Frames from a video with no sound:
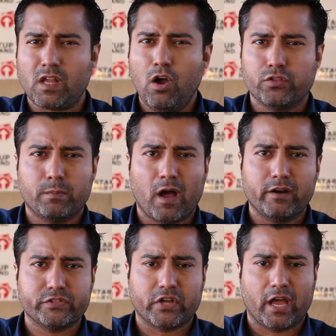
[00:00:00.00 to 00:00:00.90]
On the
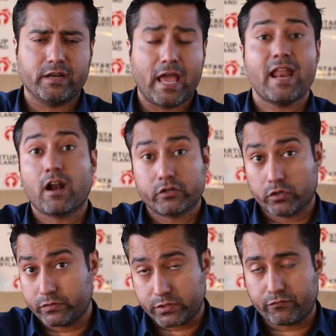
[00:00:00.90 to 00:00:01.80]
buyer side, and our
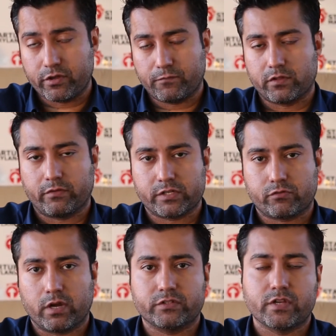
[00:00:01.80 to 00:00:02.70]
service is free for the
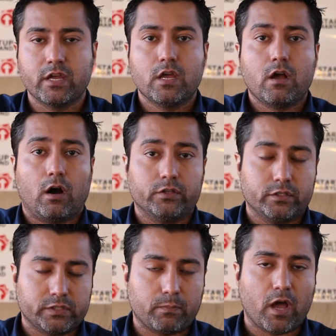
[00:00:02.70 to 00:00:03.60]
restaurants. On
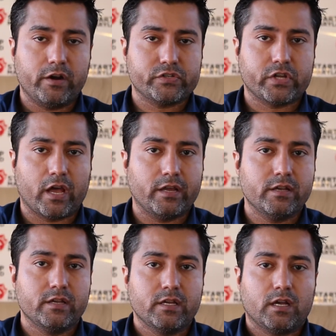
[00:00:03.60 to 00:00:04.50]
the supplier
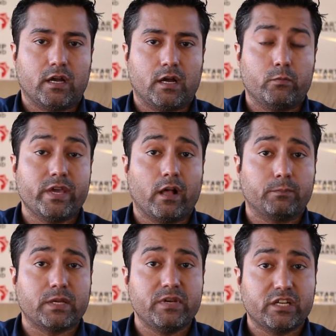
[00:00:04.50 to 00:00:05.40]
side, uh, we
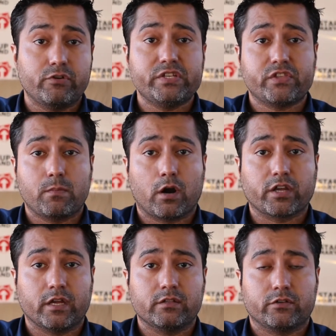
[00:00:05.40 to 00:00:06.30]
help them increase their
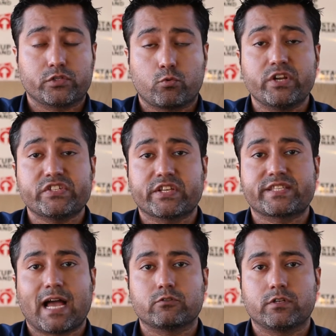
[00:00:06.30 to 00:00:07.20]
market. There's
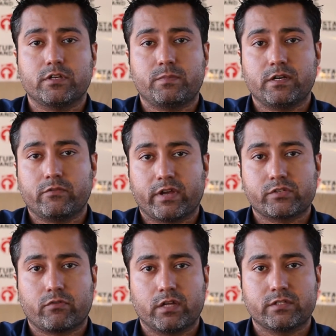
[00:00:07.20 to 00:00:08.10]
26,000 independent
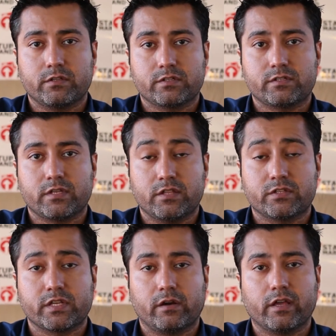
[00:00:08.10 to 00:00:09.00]
restaurants in this in
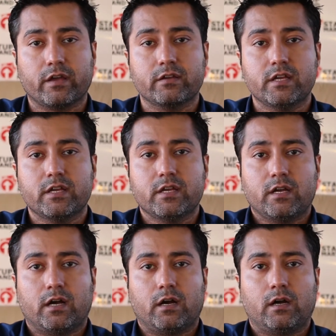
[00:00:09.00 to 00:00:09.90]
this area.
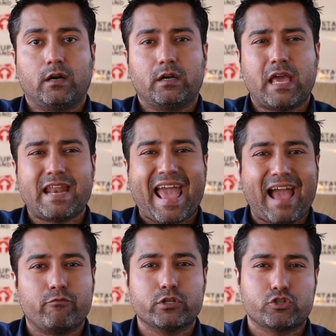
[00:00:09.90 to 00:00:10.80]
Uh, an
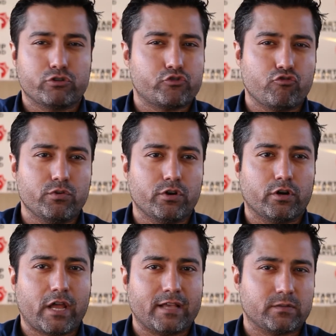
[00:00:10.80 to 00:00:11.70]
average
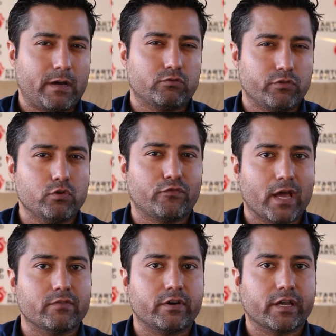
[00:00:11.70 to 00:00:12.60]
distributor has about three to
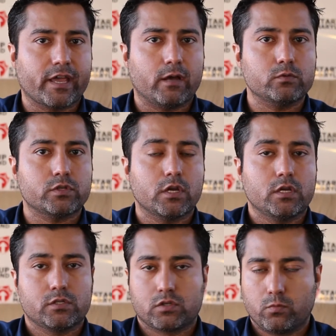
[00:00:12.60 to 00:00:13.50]
500 accounts,
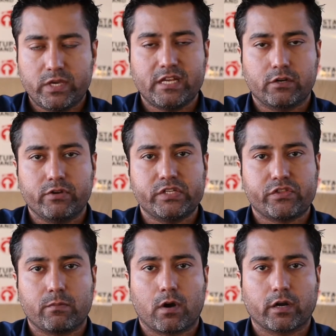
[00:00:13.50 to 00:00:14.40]
so we
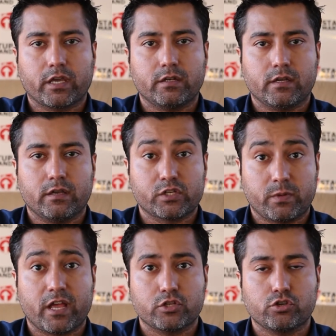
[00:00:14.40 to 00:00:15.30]
increase their market
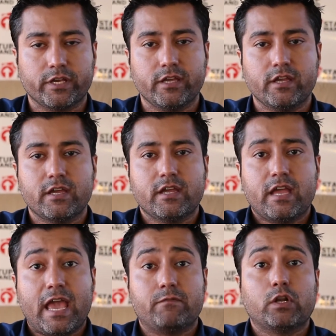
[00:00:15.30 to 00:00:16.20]
exponentially
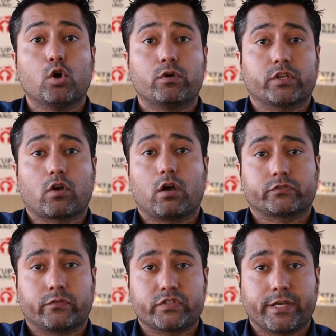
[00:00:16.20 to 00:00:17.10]
and we lower the
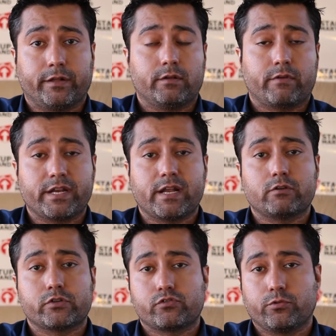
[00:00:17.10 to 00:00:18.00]
cost of sale. Right
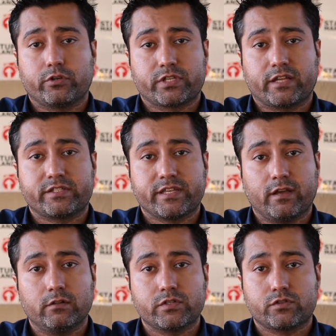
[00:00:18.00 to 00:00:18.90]
now, distributors get
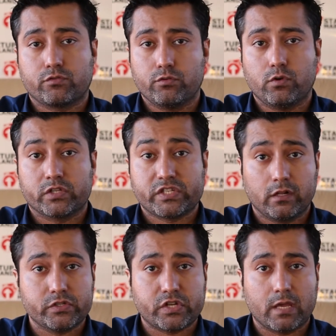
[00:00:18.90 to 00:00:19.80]
sales through a
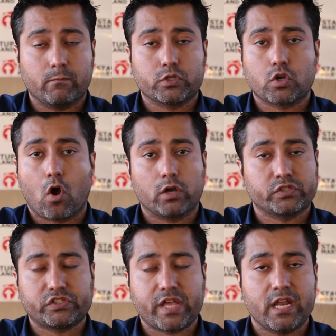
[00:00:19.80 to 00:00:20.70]
sales team, which
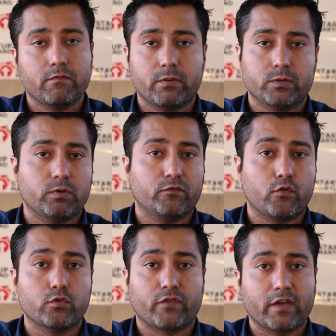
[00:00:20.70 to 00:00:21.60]
costs anywhere between
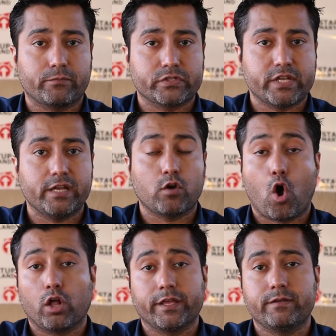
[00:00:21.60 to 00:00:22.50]
four to 5%
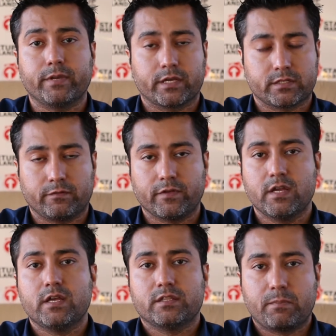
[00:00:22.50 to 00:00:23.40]
all in because of
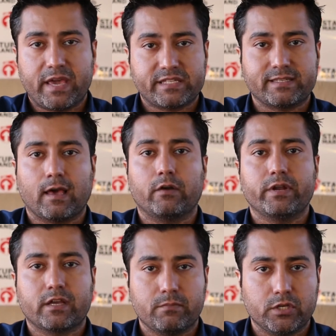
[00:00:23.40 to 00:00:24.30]
the base
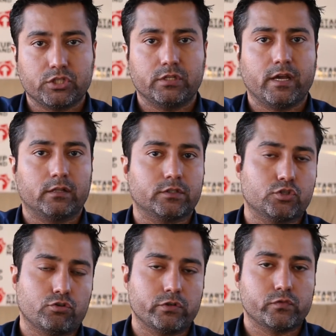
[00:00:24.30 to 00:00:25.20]
salary, commission, health
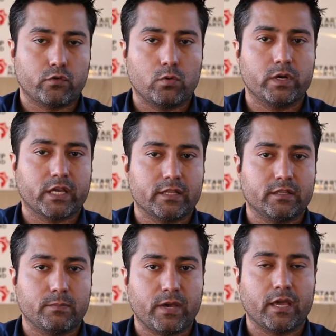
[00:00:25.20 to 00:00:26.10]
insurance, 401k
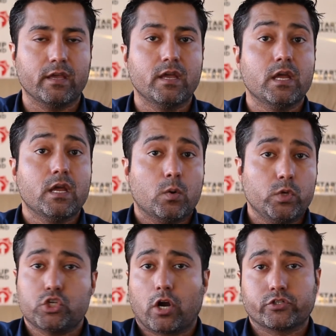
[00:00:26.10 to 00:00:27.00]
that they pay.
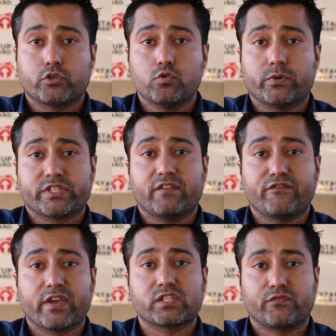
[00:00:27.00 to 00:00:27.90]
We charge a 2%
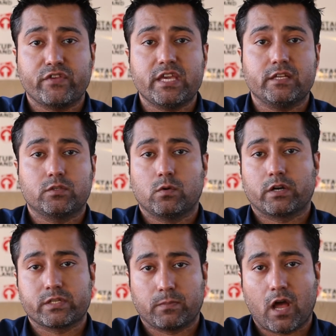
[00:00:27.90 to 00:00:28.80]
fixed fee to
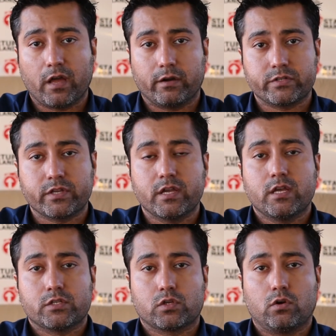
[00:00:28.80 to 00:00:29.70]
our suppliers,
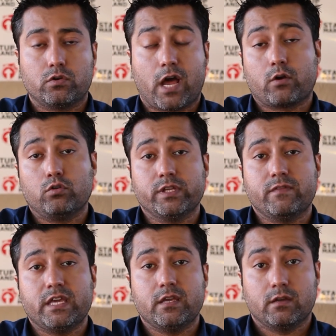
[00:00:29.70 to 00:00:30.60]
so not only
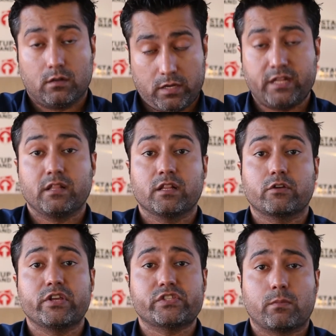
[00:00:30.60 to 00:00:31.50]
we in
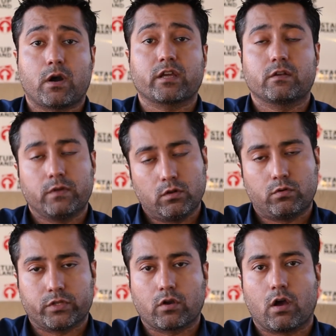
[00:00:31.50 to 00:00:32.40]
increase the market, we
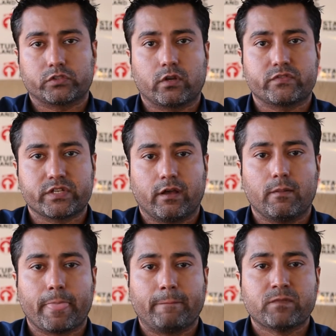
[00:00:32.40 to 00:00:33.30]
lower the cost of
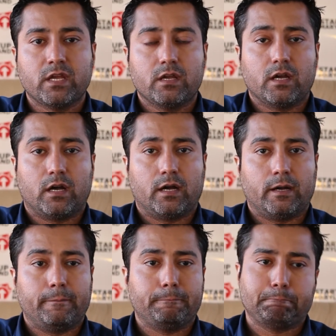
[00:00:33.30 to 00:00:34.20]
sale.
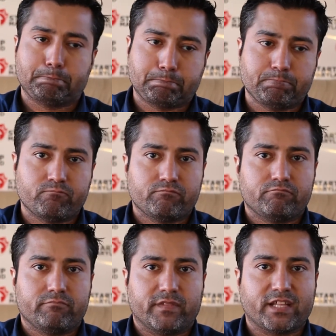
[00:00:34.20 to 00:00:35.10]
Um,
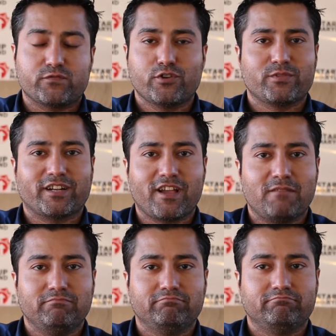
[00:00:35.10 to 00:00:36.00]
that's
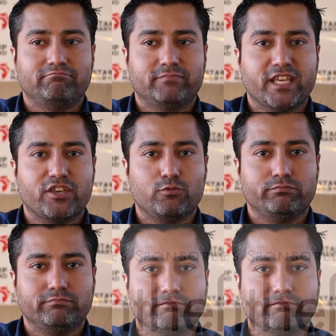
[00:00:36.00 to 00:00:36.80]
foodem.com. Thank you.